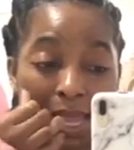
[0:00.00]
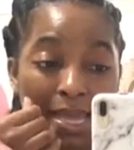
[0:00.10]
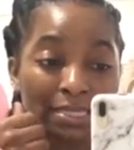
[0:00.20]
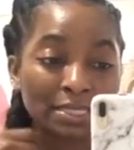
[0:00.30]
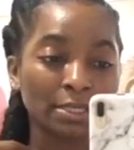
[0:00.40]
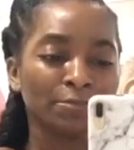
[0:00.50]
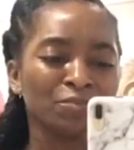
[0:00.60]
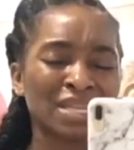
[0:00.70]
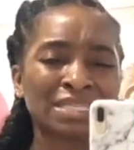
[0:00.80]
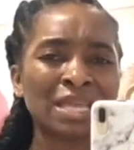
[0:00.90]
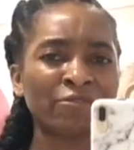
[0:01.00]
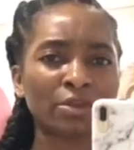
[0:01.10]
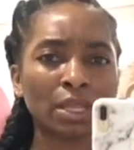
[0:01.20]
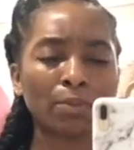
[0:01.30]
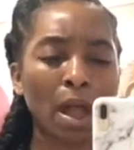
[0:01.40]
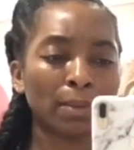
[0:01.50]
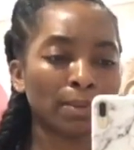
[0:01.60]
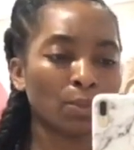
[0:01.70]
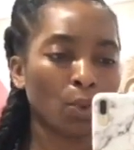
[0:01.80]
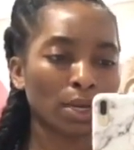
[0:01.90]
and it's definitely
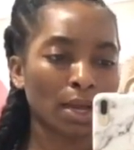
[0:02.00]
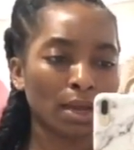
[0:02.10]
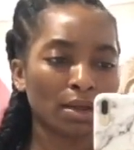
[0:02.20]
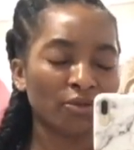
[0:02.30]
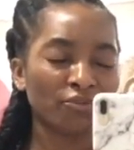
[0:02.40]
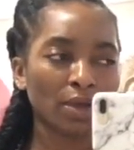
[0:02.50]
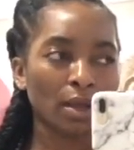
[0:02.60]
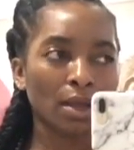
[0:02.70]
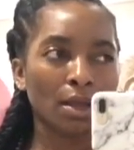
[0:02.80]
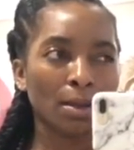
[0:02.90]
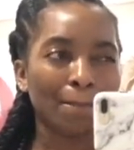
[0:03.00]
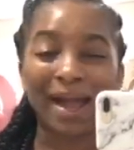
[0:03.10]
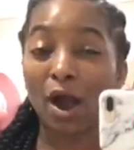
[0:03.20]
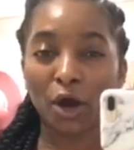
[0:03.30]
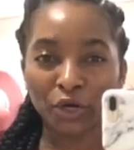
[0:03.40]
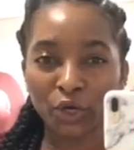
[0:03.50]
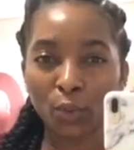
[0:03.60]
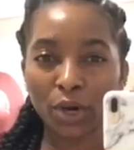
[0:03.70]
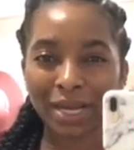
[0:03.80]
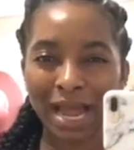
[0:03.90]
probably one of my
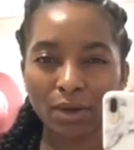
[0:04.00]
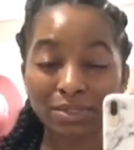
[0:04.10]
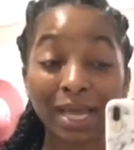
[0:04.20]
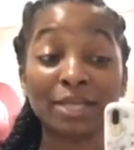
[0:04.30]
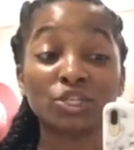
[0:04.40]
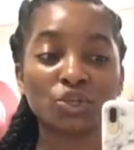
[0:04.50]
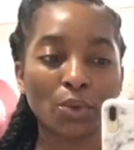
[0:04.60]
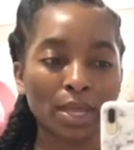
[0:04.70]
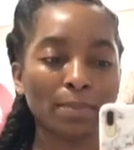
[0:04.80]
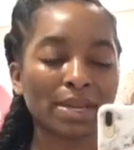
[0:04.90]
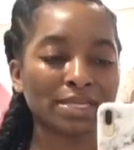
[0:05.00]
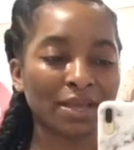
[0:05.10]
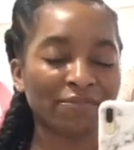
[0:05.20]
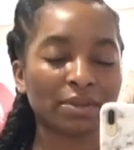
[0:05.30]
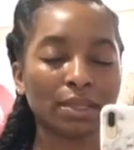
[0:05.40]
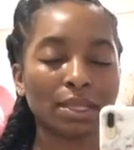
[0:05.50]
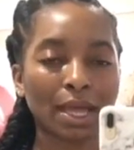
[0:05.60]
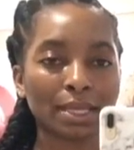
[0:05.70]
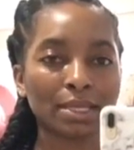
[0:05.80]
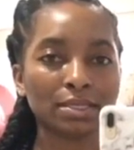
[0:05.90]
harder workouts. I enjoy it, but it definitely
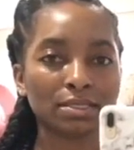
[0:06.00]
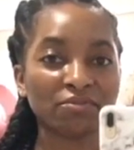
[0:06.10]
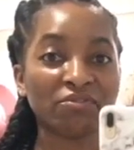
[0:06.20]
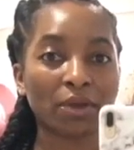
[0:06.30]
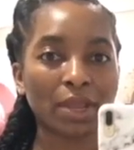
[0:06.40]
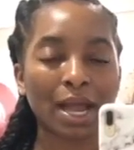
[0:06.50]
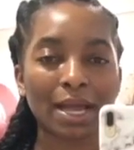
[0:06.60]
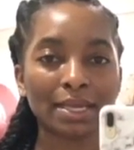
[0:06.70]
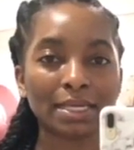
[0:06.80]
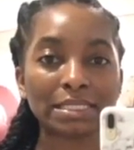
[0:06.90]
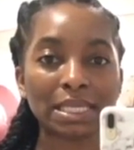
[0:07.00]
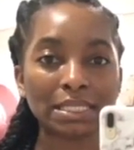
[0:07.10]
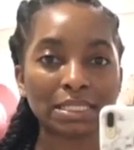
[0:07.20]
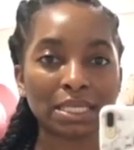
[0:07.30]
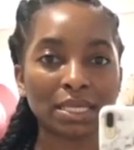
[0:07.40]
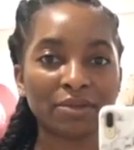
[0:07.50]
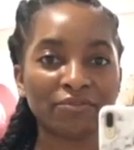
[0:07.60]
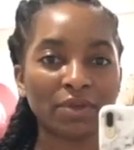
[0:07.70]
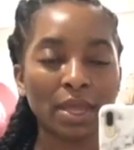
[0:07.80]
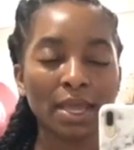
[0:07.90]
like is very high intensity. If
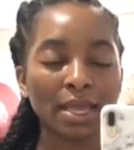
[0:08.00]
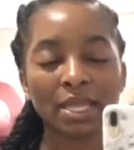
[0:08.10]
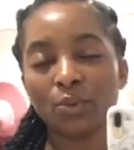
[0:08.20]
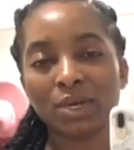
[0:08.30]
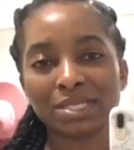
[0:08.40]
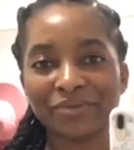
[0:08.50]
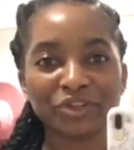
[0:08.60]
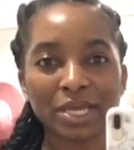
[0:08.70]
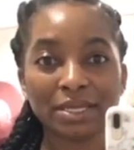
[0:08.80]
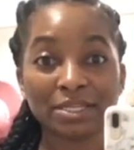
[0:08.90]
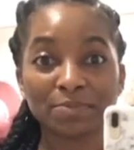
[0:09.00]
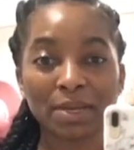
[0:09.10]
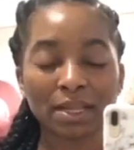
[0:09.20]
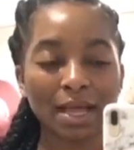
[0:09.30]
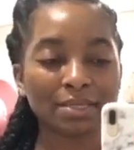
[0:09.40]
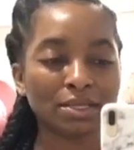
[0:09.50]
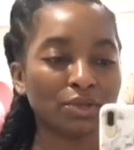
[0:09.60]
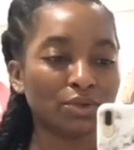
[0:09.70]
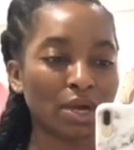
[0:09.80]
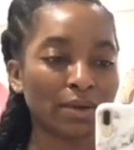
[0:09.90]
anyone has ever taken a spin class,
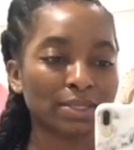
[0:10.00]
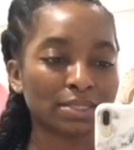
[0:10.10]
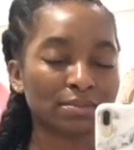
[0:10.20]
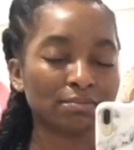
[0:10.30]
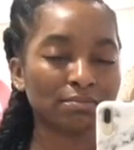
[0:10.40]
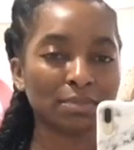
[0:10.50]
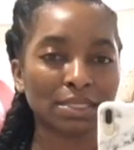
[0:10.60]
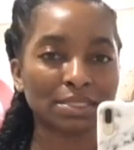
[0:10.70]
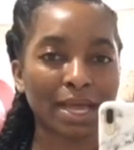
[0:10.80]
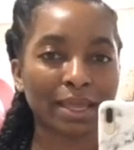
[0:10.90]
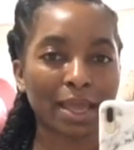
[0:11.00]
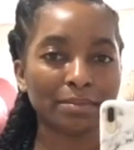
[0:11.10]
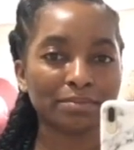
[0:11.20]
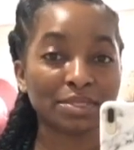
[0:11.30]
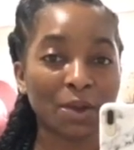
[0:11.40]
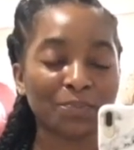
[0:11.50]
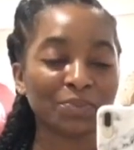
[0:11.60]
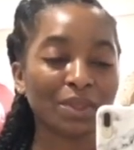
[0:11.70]
then you know it's not a game. So